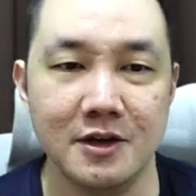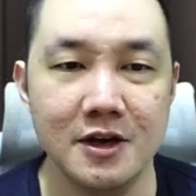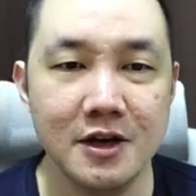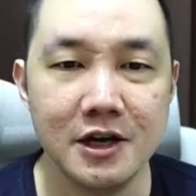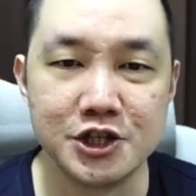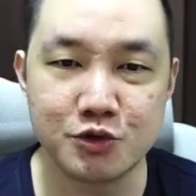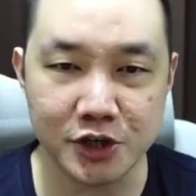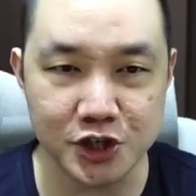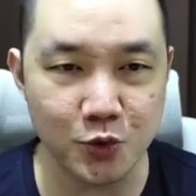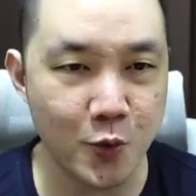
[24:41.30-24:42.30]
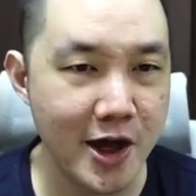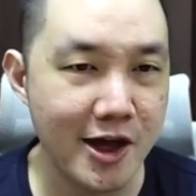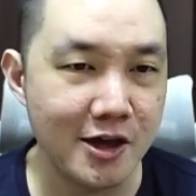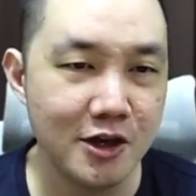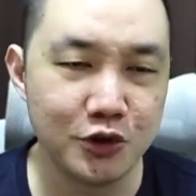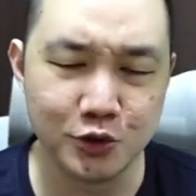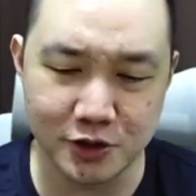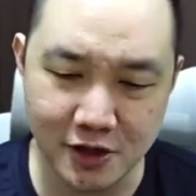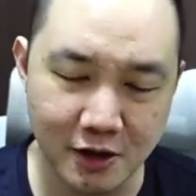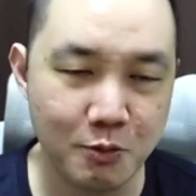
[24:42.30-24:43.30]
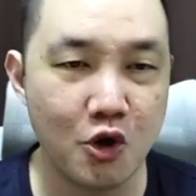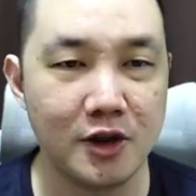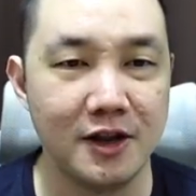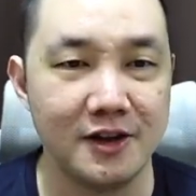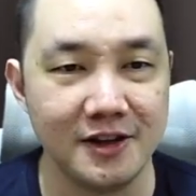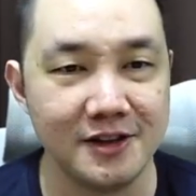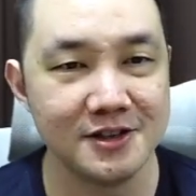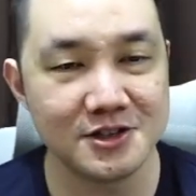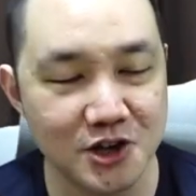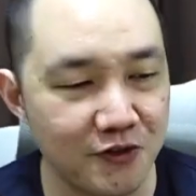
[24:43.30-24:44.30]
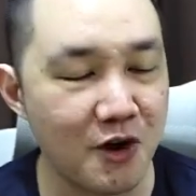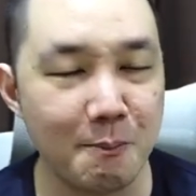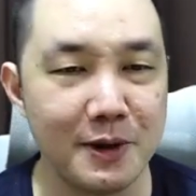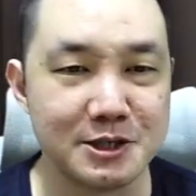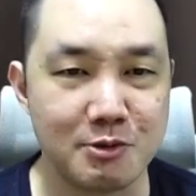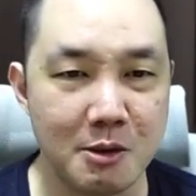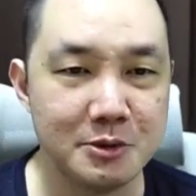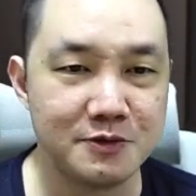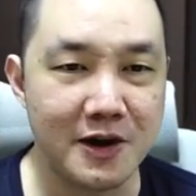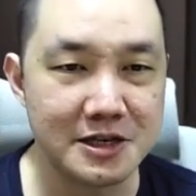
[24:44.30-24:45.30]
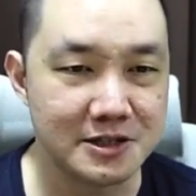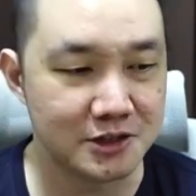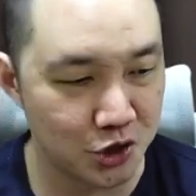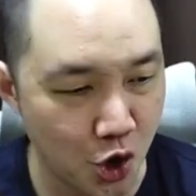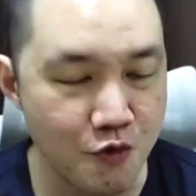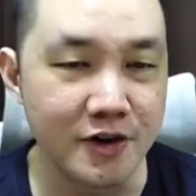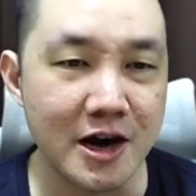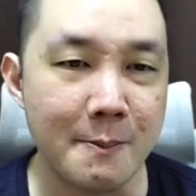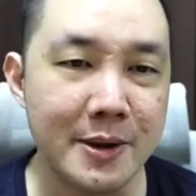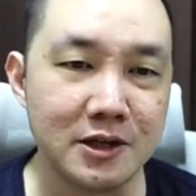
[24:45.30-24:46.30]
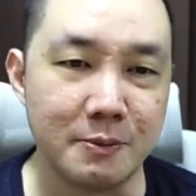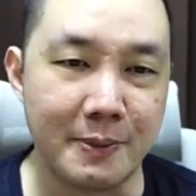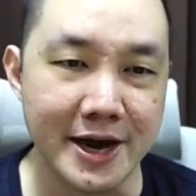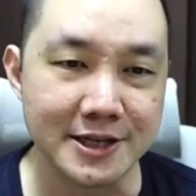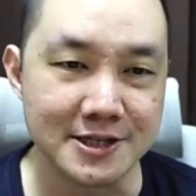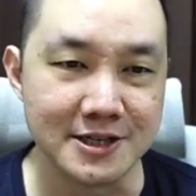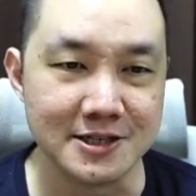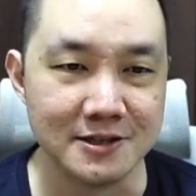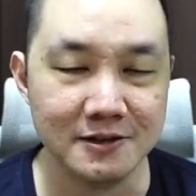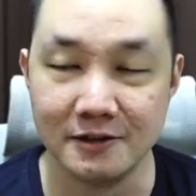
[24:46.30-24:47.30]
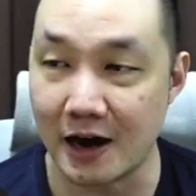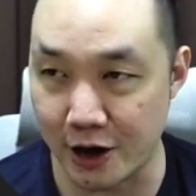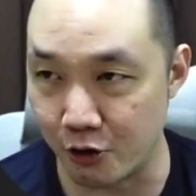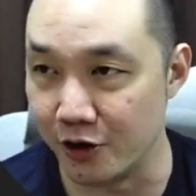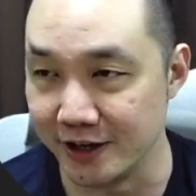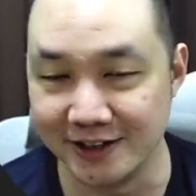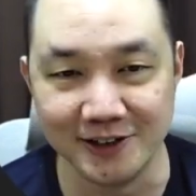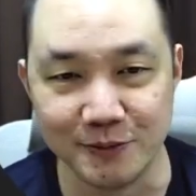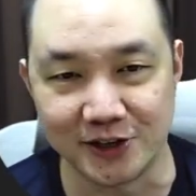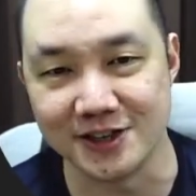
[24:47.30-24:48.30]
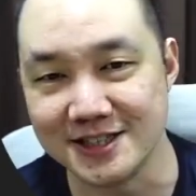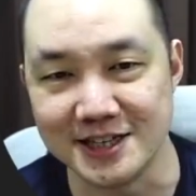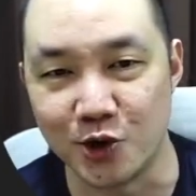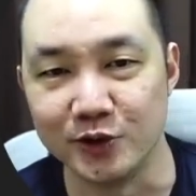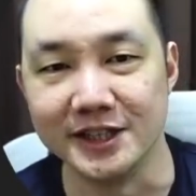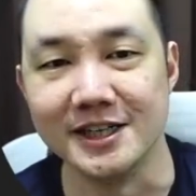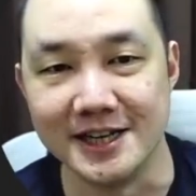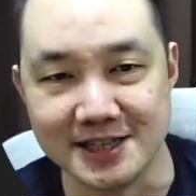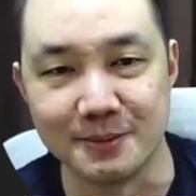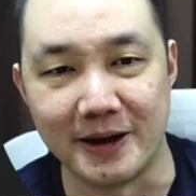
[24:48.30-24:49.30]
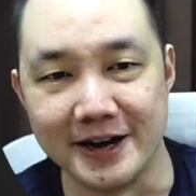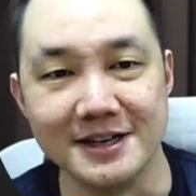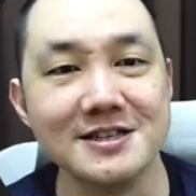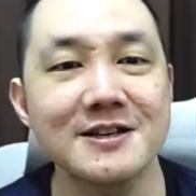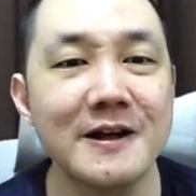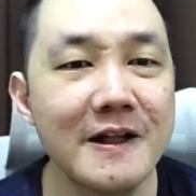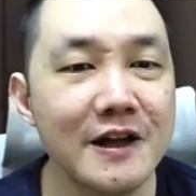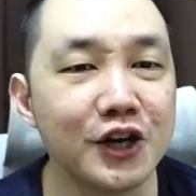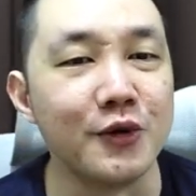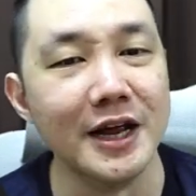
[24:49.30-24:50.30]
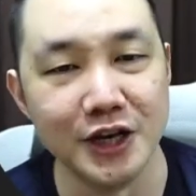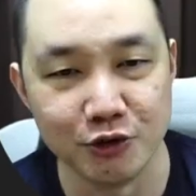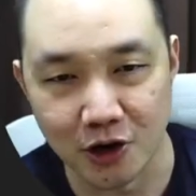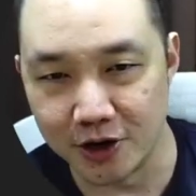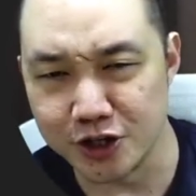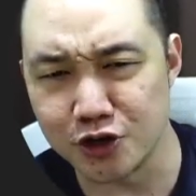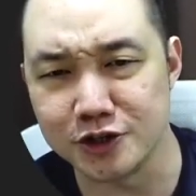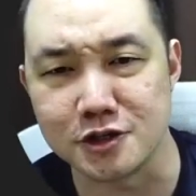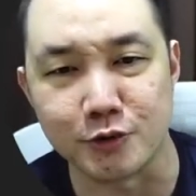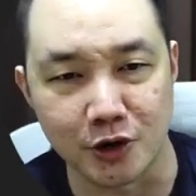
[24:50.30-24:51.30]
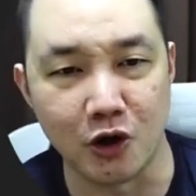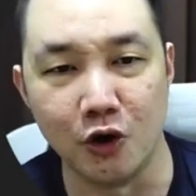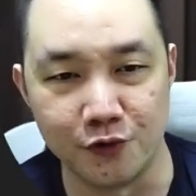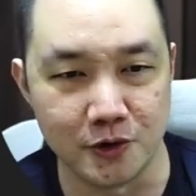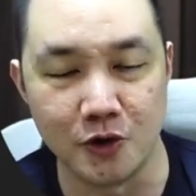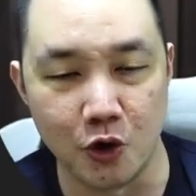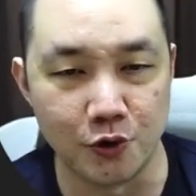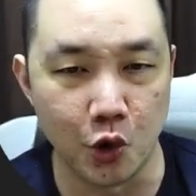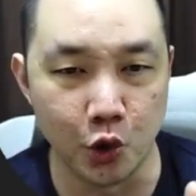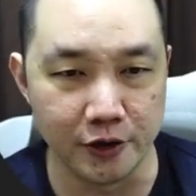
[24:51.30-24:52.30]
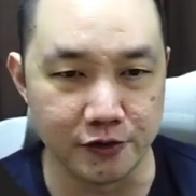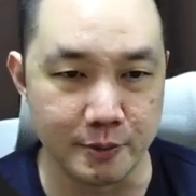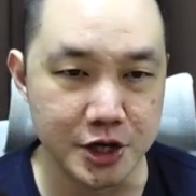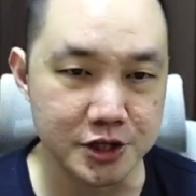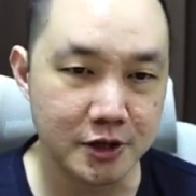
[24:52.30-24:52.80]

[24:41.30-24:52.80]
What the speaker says: a structured way to think more clearly, solve complex problems faster, overcome mental biases. Ironic, because this whole thing is a bias. Create new knowledge, not just recall old information.